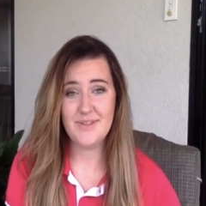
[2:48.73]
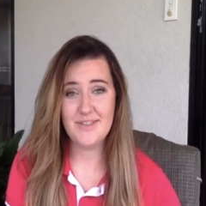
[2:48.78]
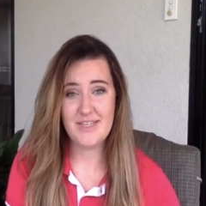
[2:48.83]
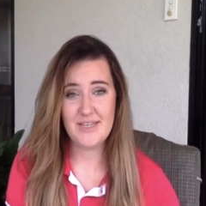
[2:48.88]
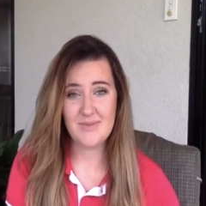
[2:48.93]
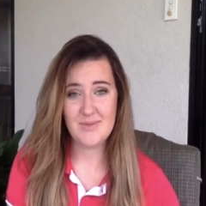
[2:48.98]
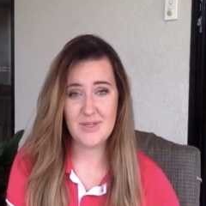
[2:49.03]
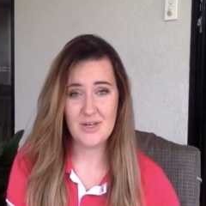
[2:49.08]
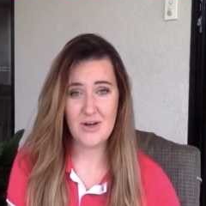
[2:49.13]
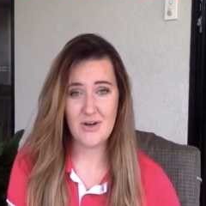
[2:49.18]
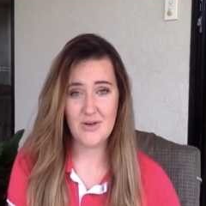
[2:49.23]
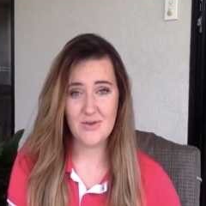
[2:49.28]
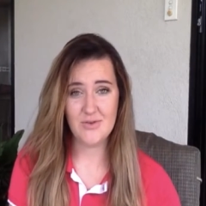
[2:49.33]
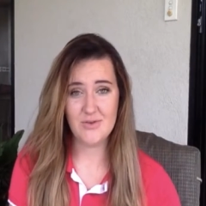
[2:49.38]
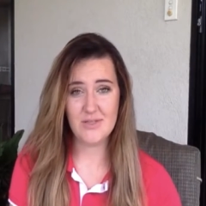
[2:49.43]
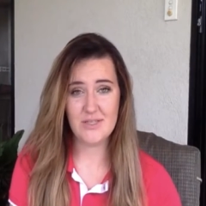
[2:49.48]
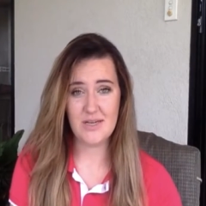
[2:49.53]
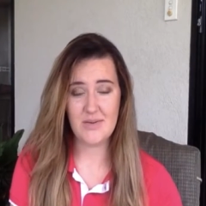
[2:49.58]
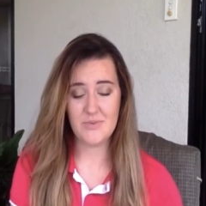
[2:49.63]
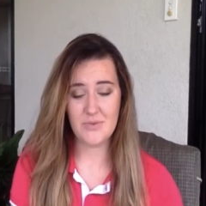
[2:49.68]
Seems to hold
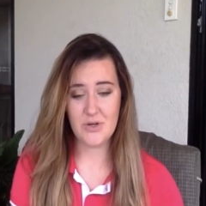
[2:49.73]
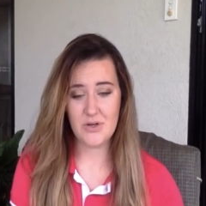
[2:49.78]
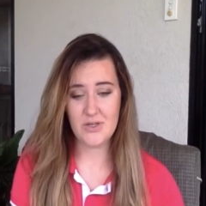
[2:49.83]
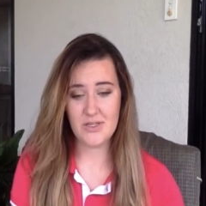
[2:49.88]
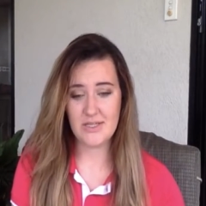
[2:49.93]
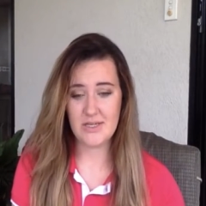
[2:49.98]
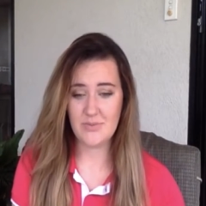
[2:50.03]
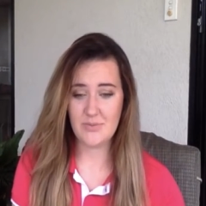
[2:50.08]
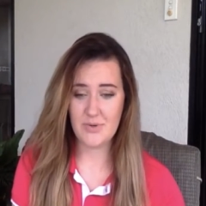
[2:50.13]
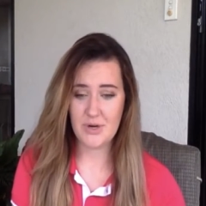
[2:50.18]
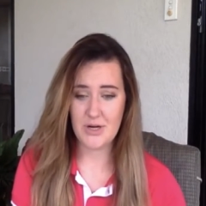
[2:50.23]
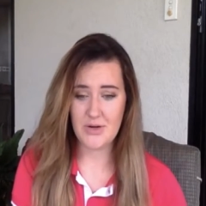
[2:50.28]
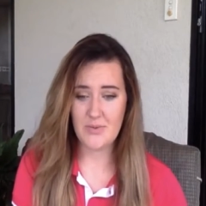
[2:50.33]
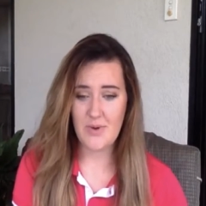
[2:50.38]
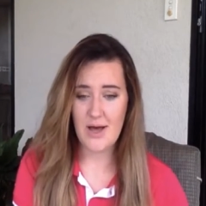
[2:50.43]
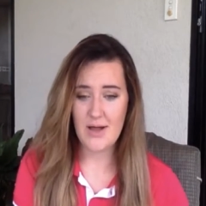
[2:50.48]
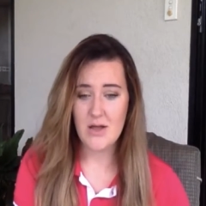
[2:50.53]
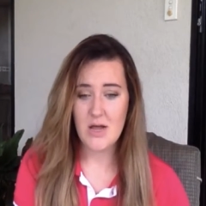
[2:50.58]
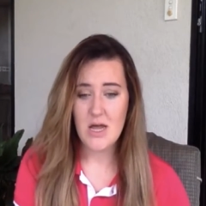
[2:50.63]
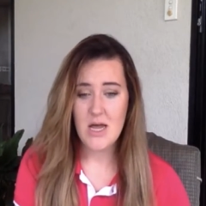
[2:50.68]
some dogs in pretty
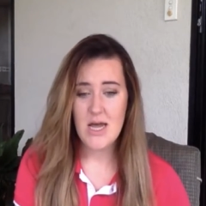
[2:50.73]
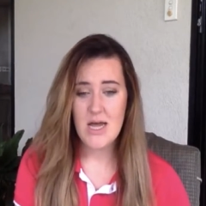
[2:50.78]
well.